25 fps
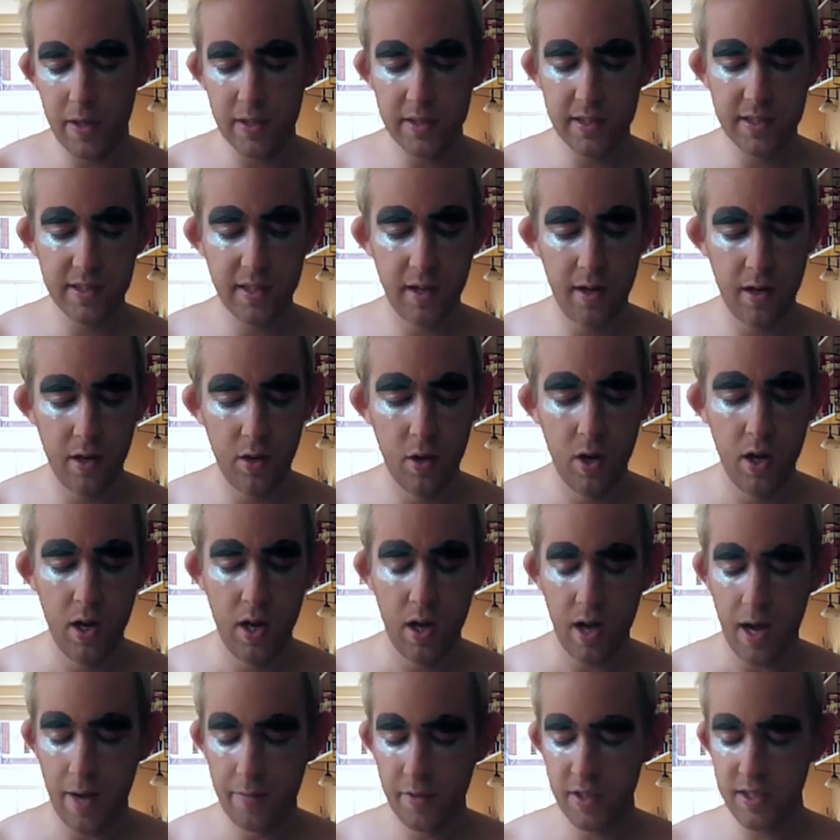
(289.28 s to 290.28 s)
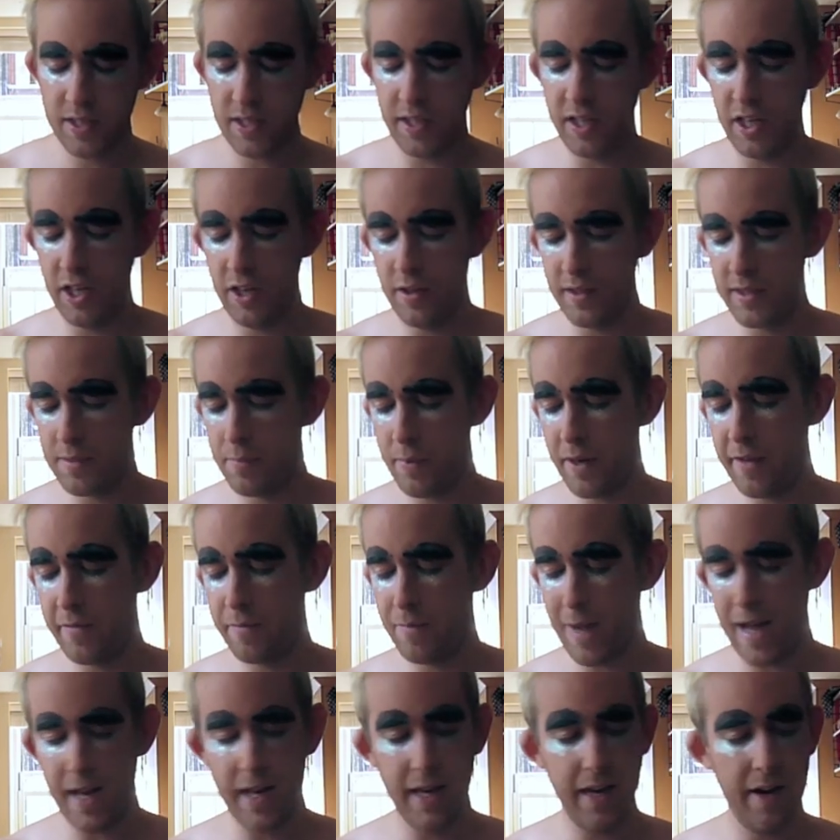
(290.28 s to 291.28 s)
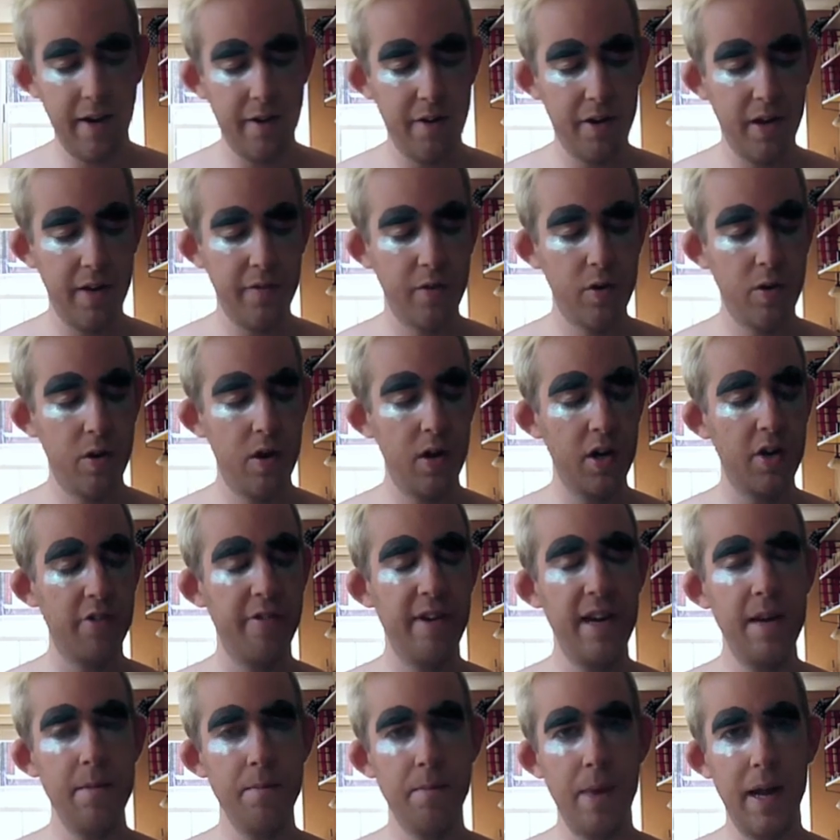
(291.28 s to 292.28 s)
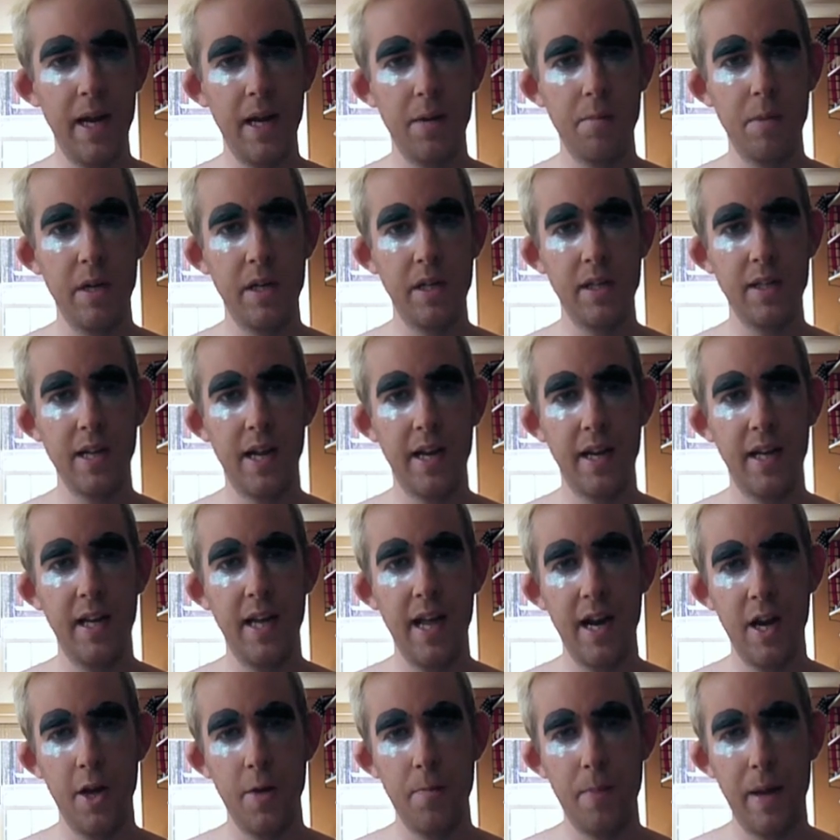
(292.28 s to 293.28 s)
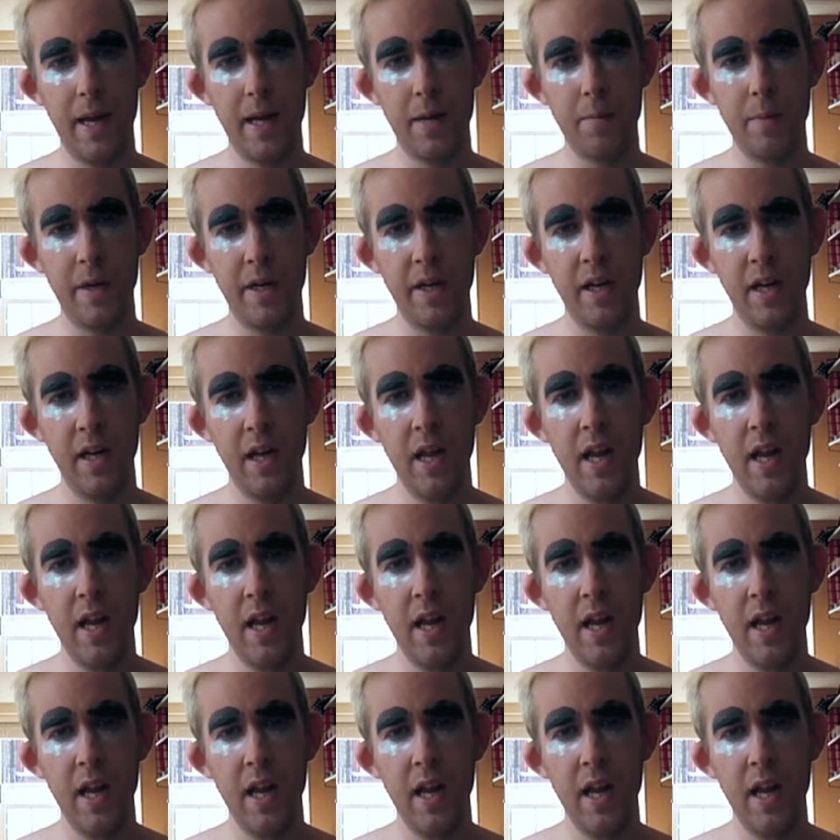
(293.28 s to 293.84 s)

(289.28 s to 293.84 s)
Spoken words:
So I'm just going to use a bit of MAC here, and I've got a green pigment and a yellow pigment.